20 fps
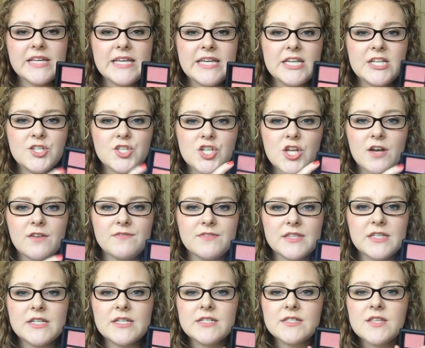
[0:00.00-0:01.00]
each of
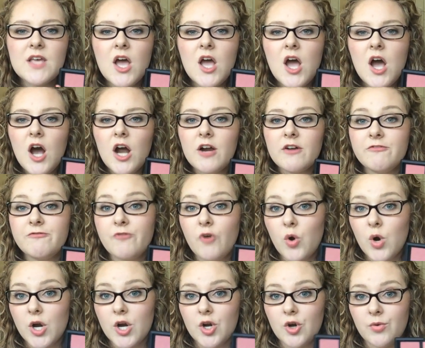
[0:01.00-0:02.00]
these are
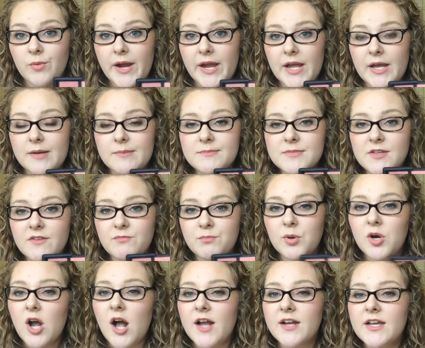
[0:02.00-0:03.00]
four grams of
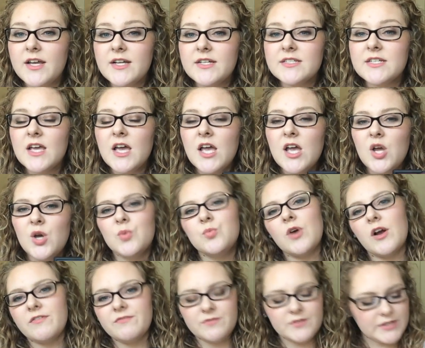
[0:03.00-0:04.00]
product,
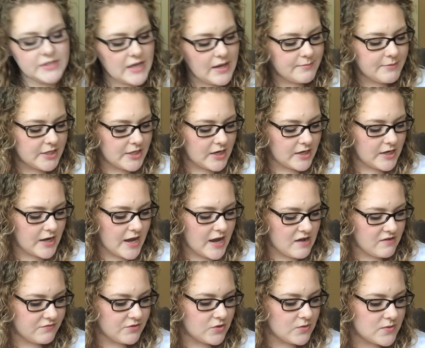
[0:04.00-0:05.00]
roughly. I mean, I
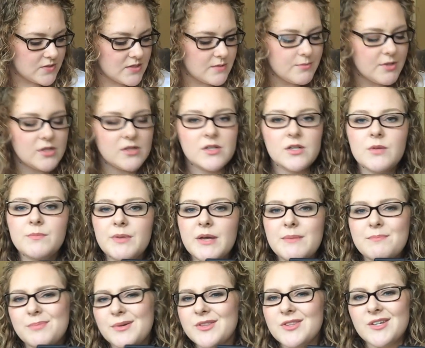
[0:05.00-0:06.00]
have used them a little
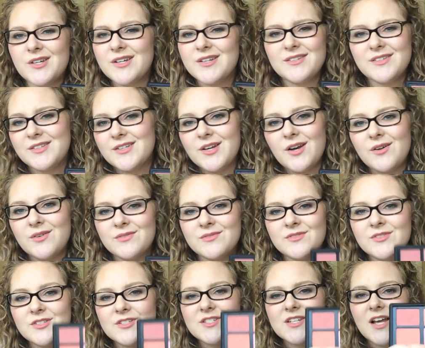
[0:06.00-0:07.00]
bit, but they're, you know,
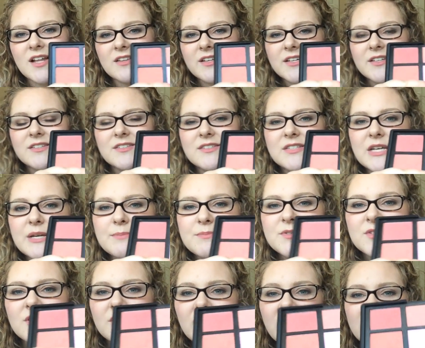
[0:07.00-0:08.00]
there's not like
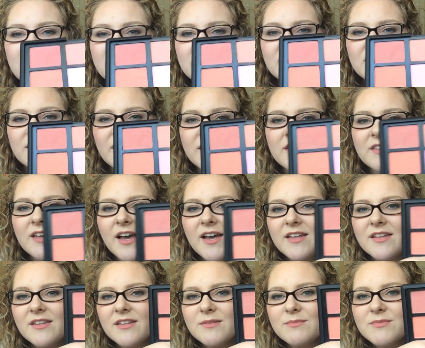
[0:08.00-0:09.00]
dips or anything like
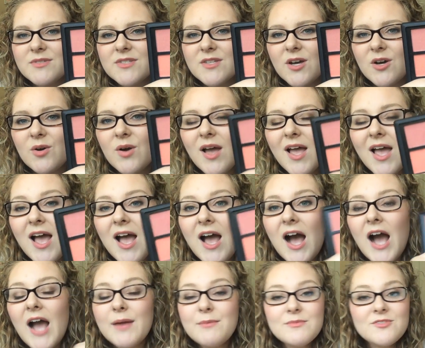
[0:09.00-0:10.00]
that in them. So
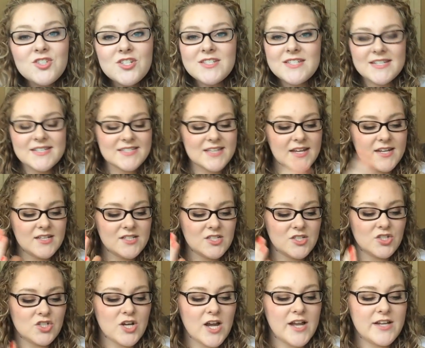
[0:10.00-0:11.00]
I'm just excited
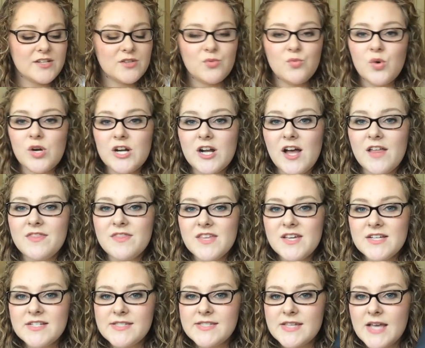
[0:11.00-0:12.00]
to try to work on
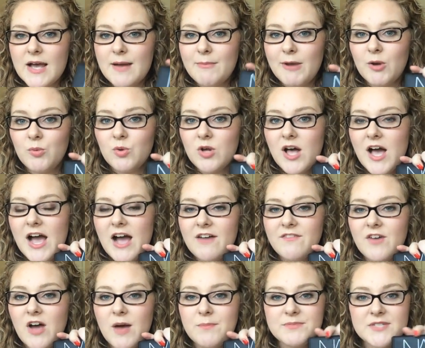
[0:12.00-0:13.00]
this. Um, I will have
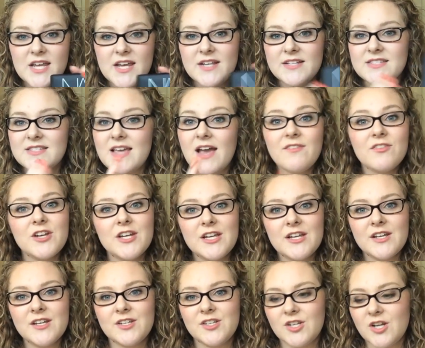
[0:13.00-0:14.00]
updates
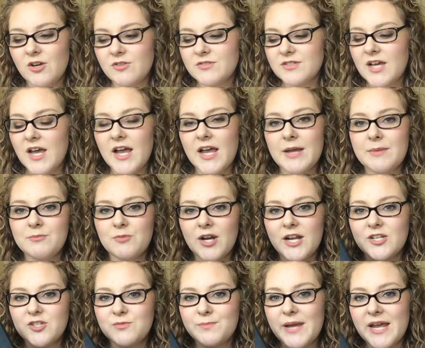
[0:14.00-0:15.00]
every, you know, time when
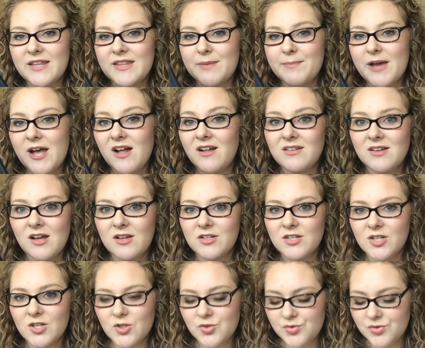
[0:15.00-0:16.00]
I do Pan That Palette, I'll
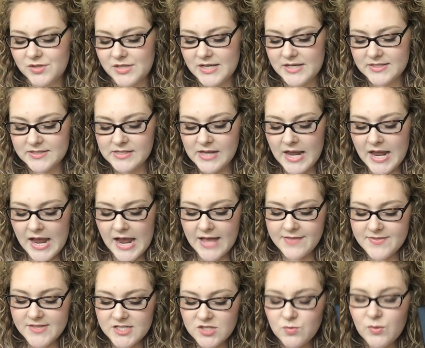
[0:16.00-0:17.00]
include this.
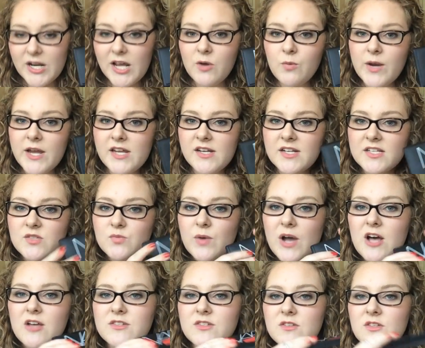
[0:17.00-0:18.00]
And this one I weighed as
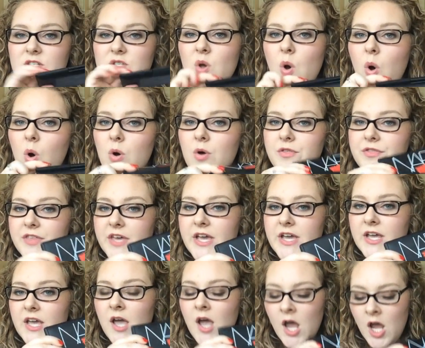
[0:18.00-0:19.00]
well. So this whole
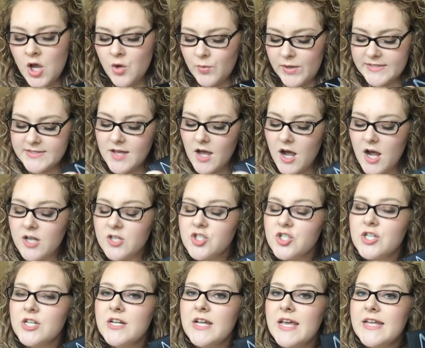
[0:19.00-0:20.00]
thing weighs one
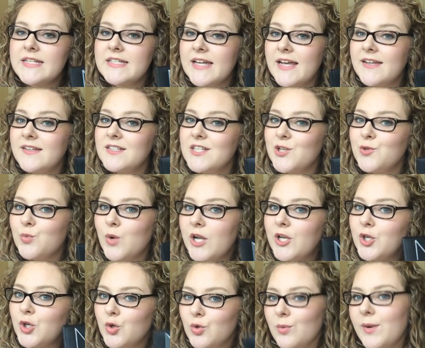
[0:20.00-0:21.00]
hundred
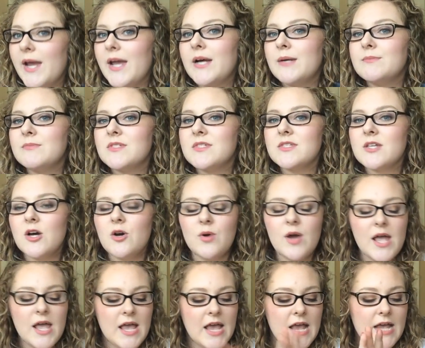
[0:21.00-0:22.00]
ninety-one grams. So
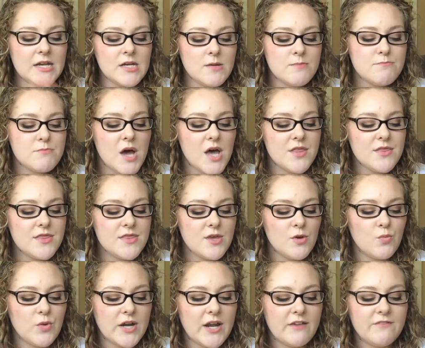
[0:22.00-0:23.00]
in a month,
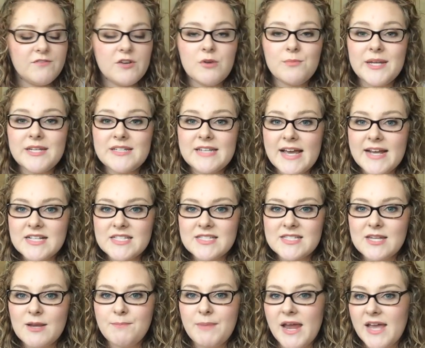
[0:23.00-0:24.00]
when I film my
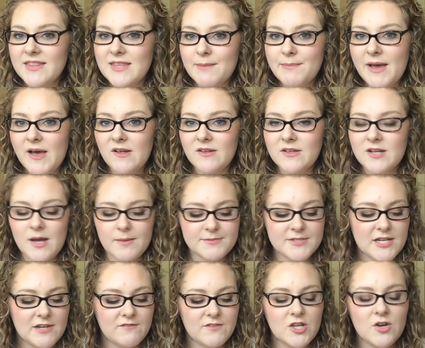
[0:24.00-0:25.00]
next Pan That Palette
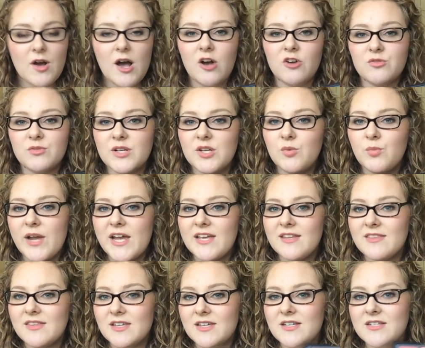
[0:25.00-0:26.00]
update video, I'll
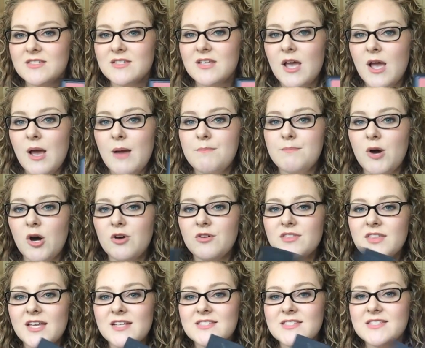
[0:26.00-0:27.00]
reweigh these
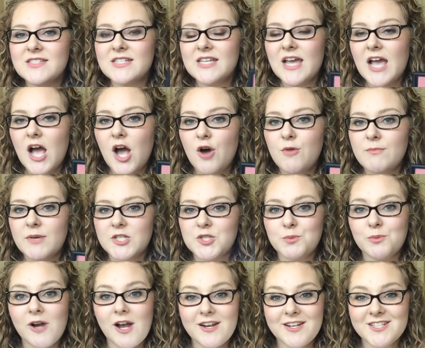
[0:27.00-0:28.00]
both and see how
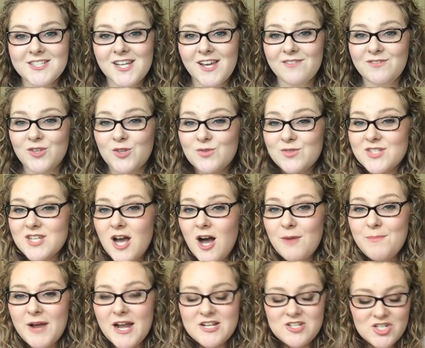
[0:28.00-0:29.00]
much product I've used
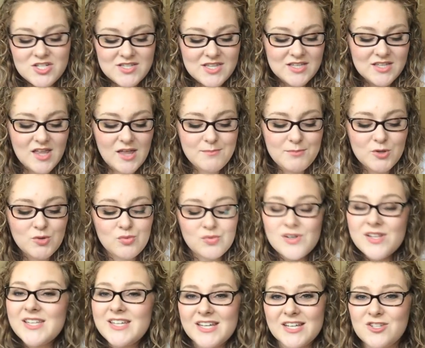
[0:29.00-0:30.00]
up. I just think that would be
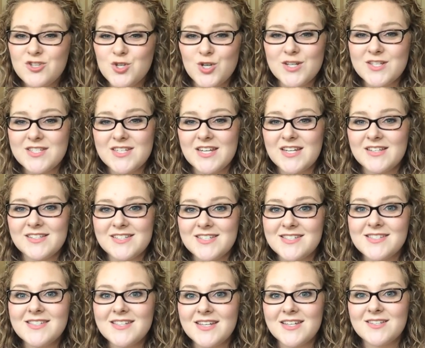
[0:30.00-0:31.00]
really interesting to
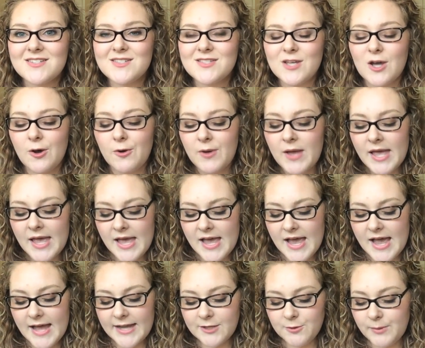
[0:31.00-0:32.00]
see. So
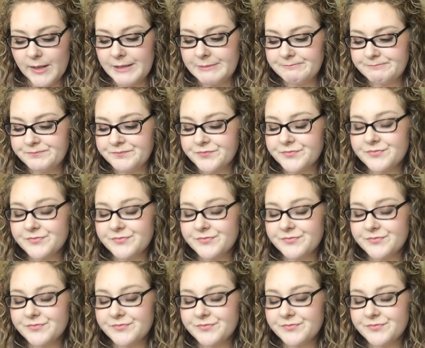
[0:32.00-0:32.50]
anyway,